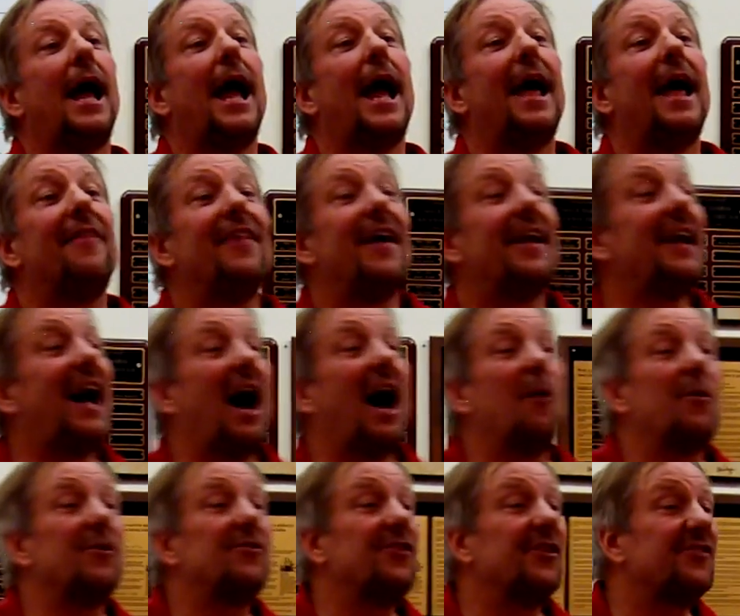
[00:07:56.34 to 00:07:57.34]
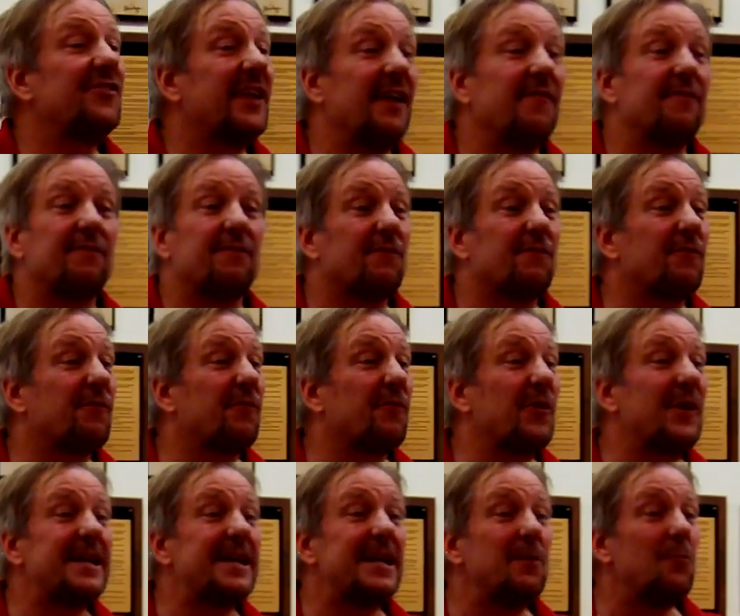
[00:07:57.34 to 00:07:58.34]
And then I would just get
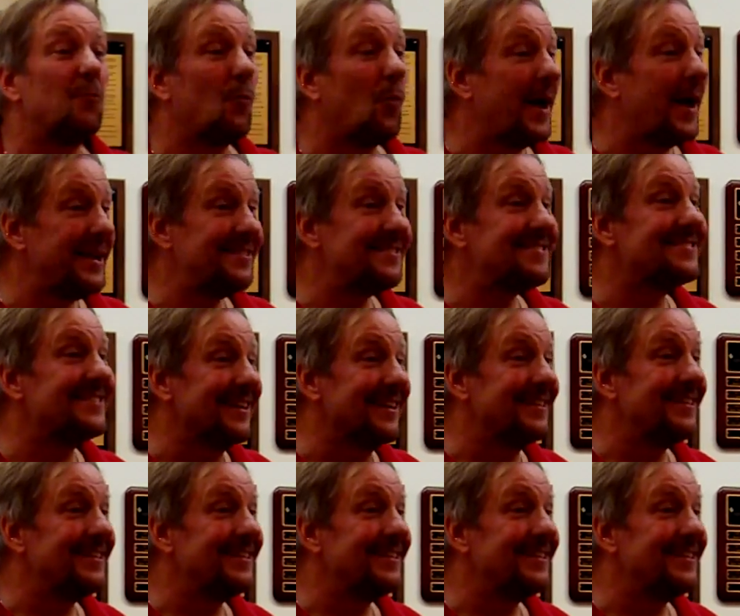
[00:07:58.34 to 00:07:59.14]
freaking wasted.